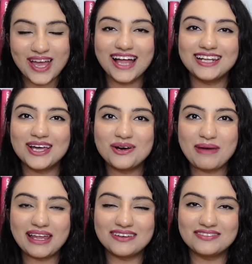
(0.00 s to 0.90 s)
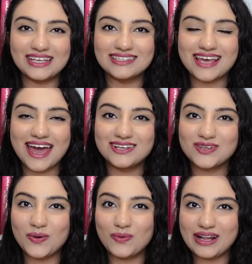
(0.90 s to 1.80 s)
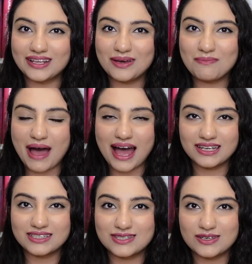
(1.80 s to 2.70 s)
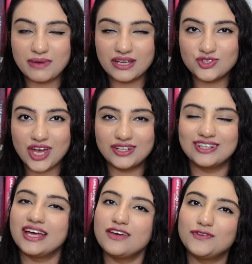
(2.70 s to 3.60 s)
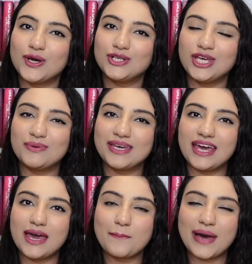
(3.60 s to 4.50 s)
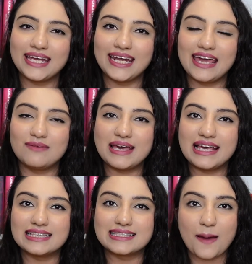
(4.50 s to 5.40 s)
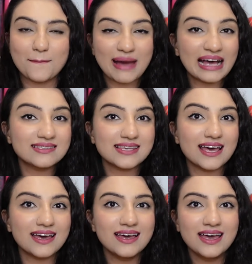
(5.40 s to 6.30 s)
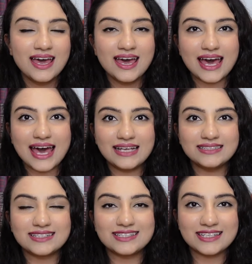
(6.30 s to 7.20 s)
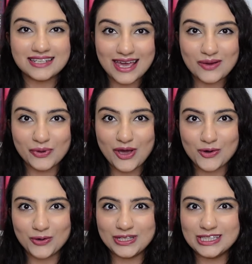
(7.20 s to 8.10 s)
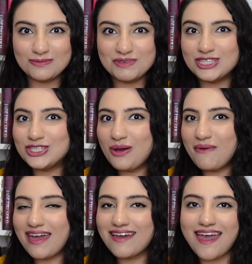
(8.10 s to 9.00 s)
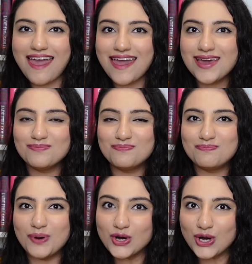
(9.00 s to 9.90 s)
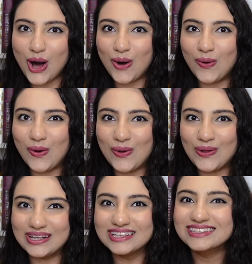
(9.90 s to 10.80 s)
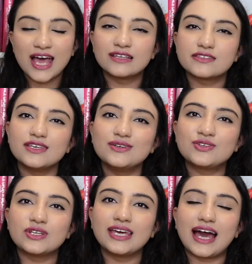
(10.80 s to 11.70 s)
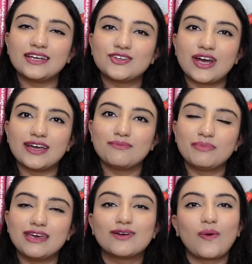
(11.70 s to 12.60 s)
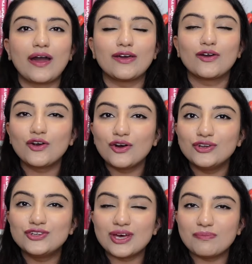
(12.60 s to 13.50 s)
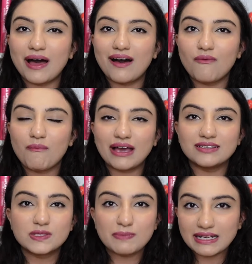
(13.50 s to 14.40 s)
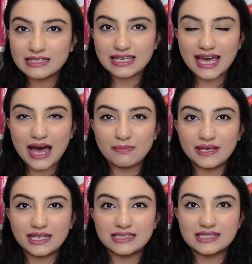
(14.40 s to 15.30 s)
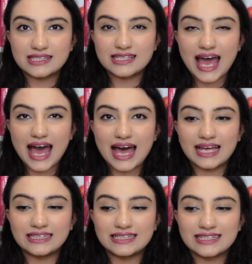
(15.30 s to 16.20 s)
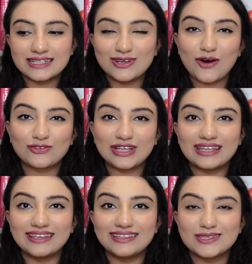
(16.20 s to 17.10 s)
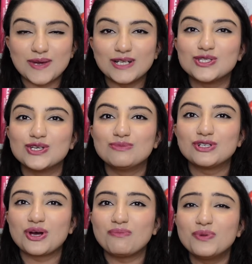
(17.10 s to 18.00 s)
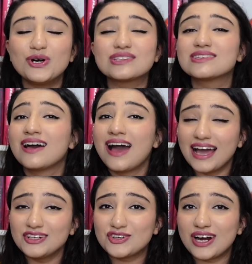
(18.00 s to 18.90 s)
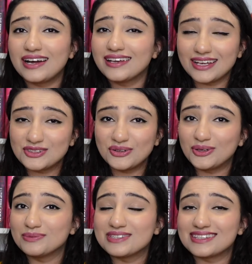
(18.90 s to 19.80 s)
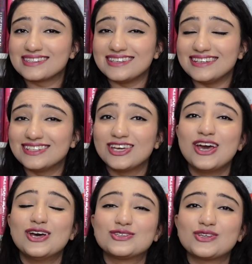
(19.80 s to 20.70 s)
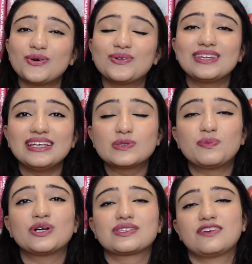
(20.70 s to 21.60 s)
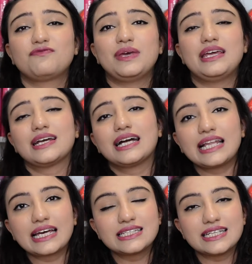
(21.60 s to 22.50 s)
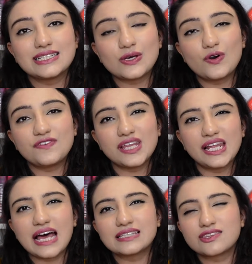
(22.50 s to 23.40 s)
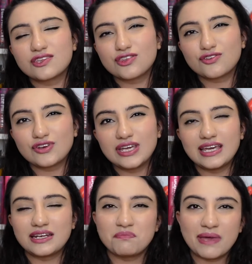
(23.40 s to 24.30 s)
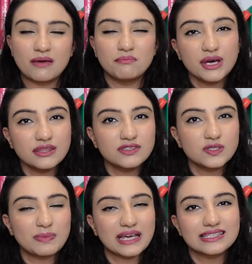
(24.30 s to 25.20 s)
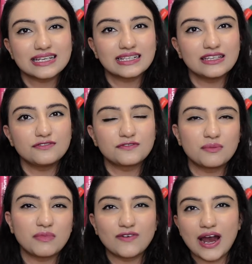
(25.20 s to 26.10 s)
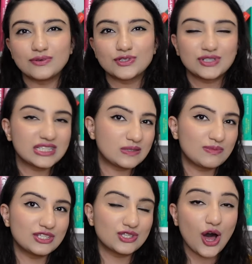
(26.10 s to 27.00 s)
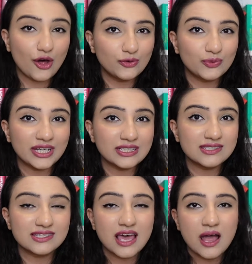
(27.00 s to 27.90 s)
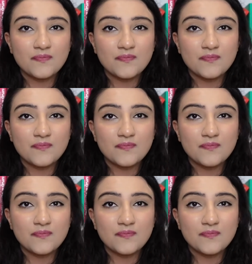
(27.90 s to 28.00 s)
Hello my lovelies and welcome back to my channel. If you're new here, my name is Mahsa and today we are going to be doing a book haul. So usually I try and be quite good about my spending habits and not really spend too much on books. I try, I don't always succeed. So these books have been collected over the last 3 and a bit months, basically from around Christmas onwards.